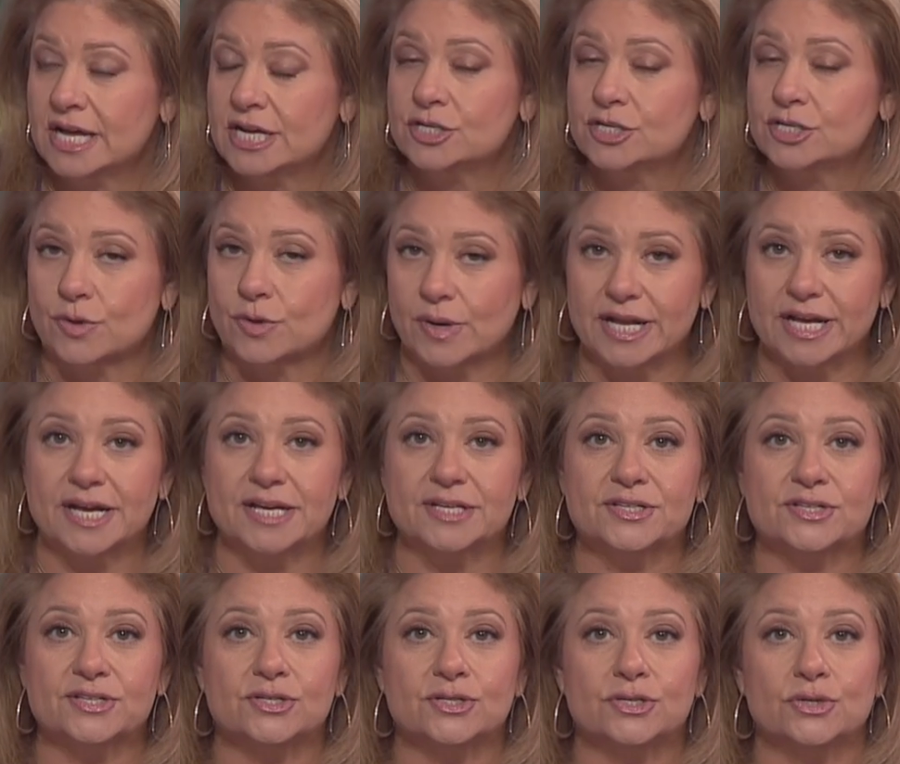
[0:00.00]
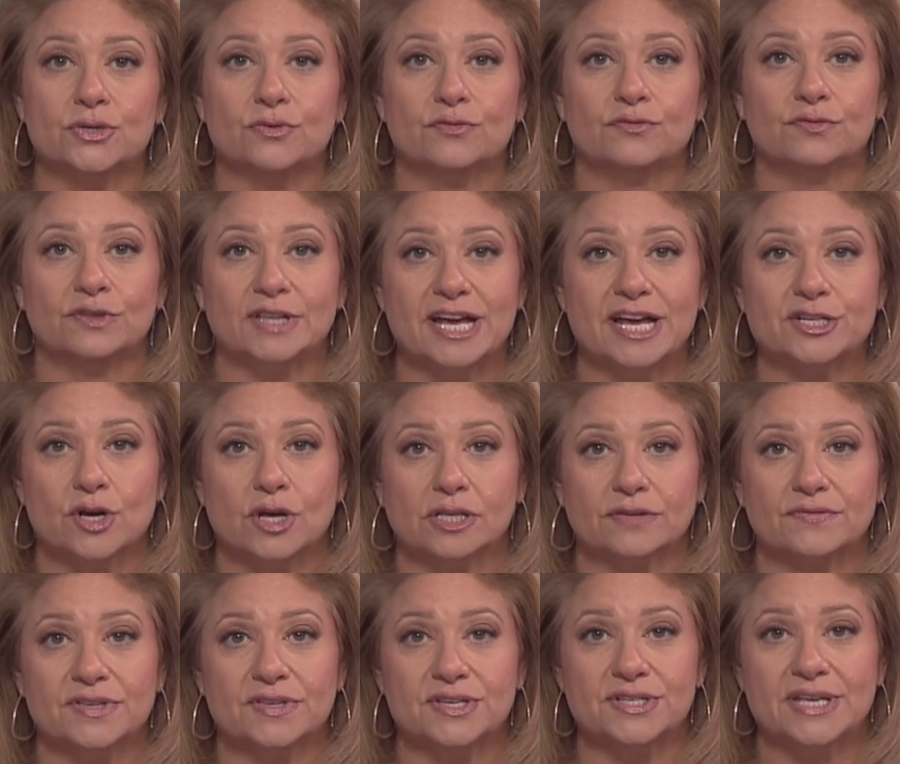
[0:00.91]
Joining us to flesh
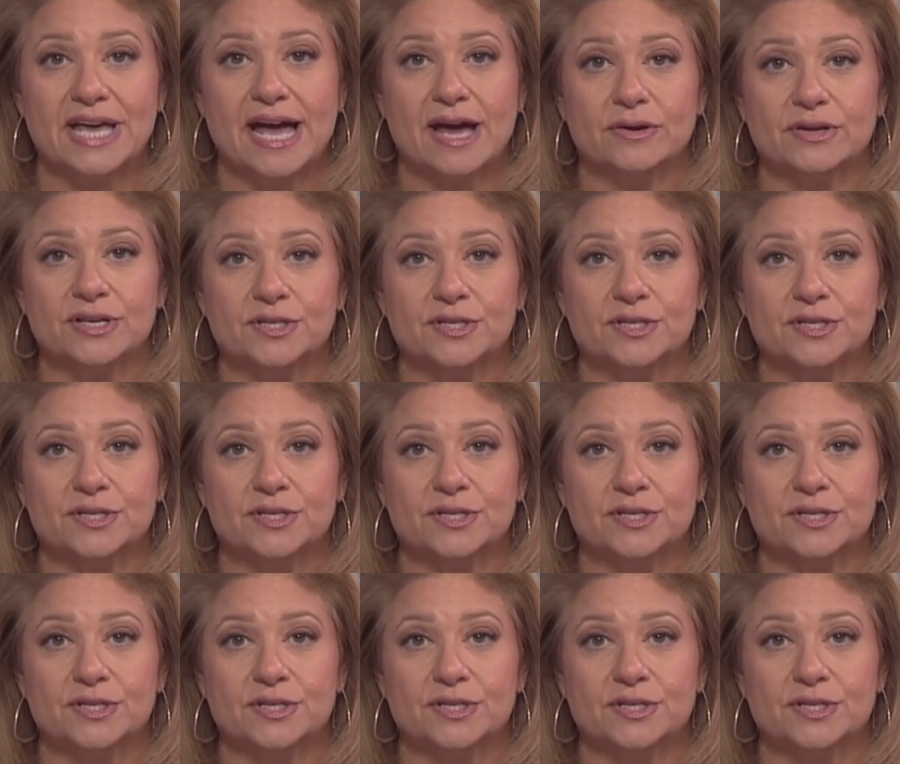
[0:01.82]
all of this out